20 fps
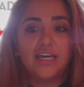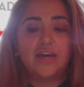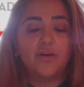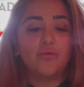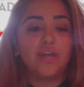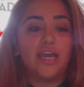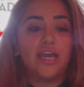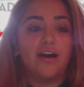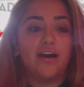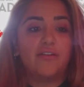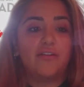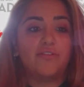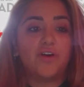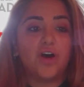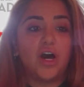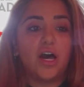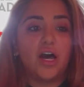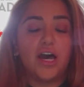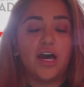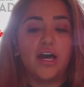We have
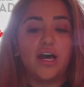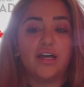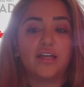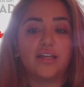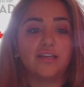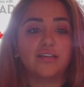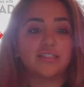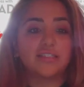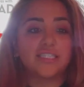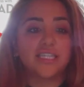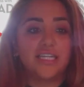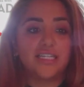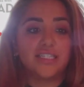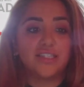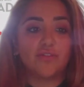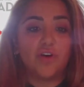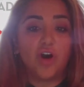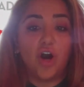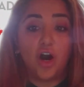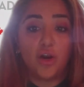cities
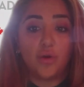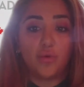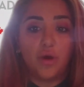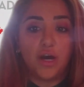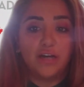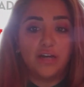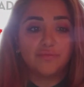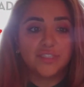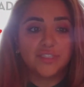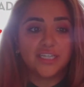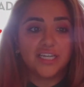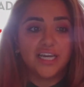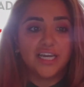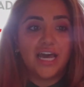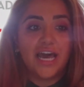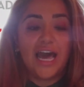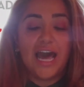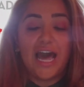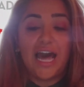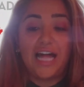of Ottawa,
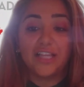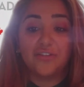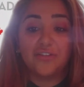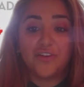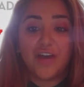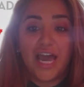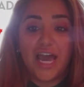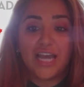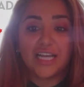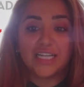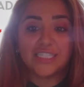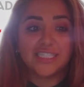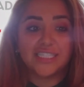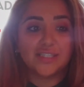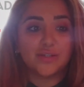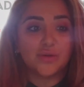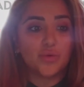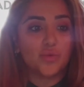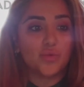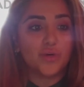
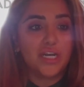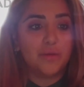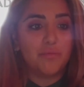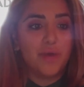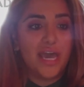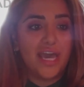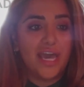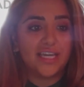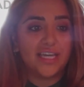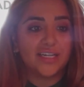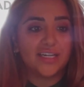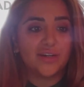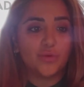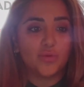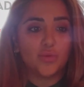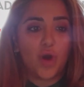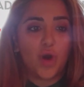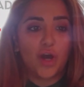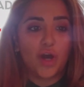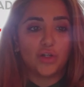Halifax, Winnipeg,
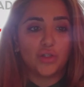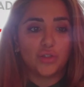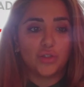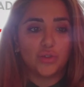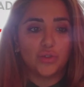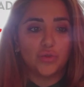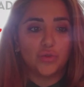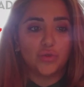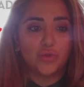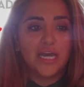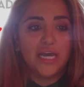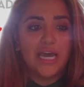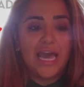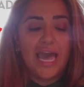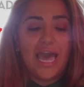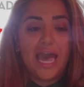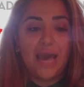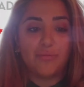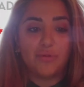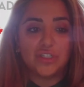Waterloo,
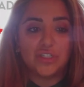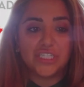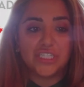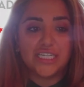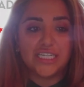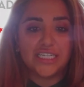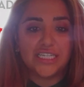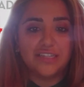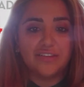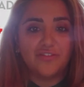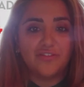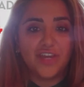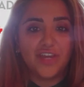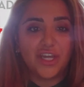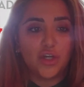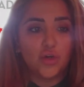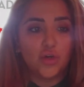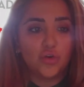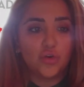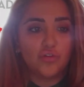Hamilton,
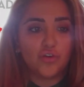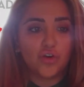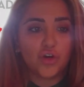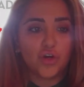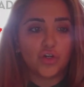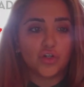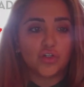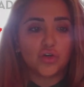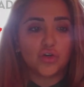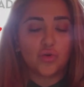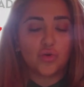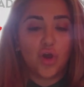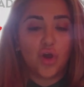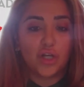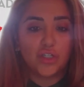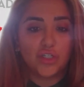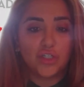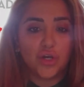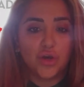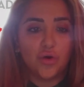Vancouver,
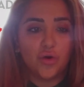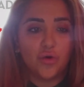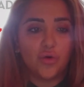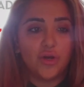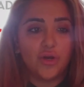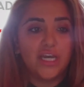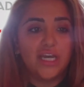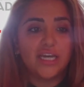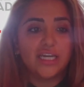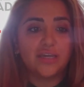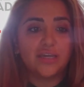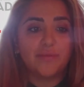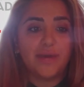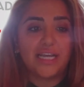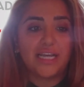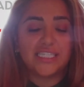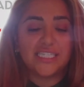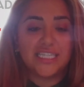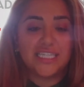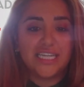Toronto,
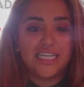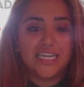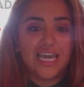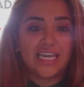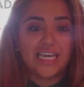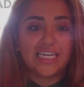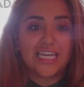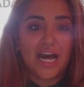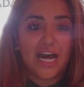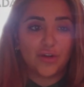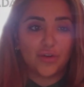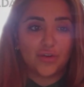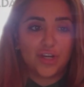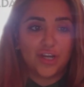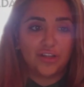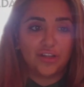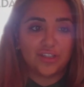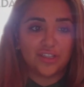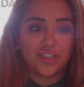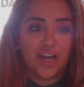Quebec City, and Calgary
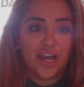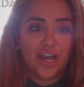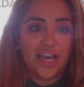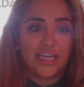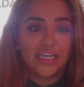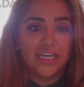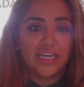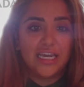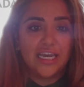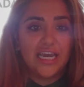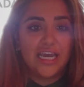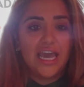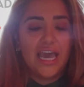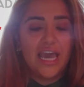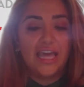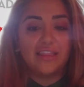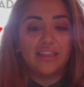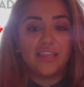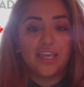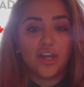on the line,
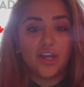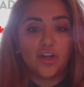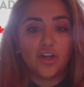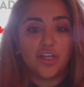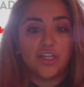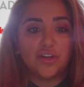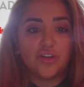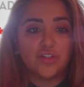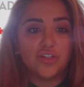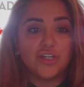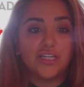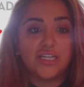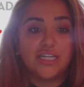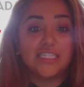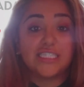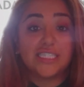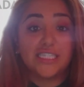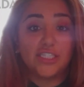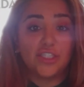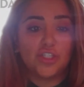and they are here to
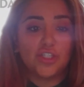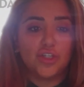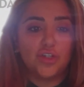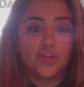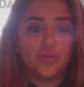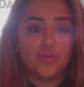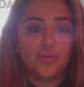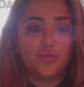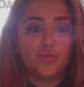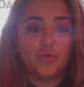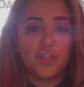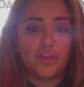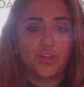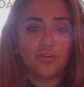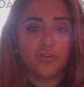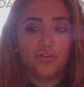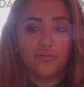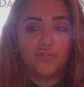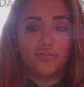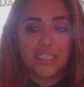assist you with
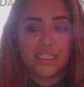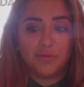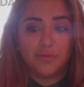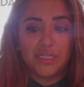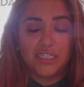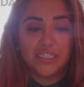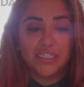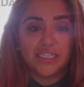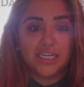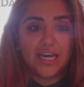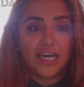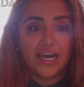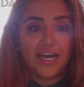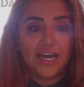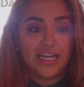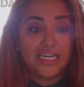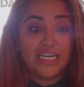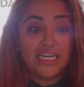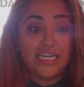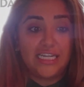your investment
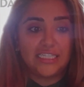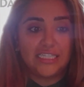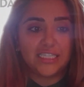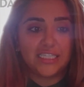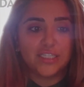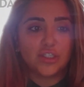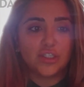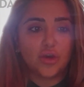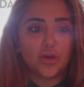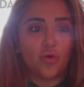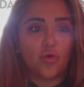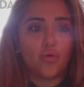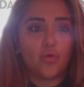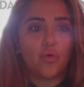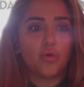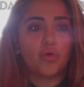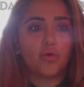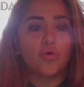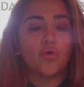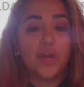needs.
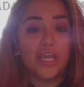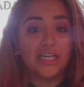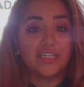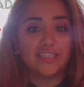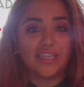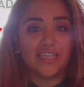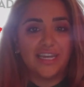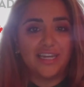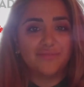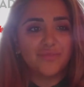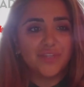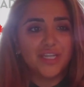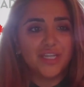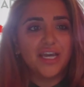So quickly,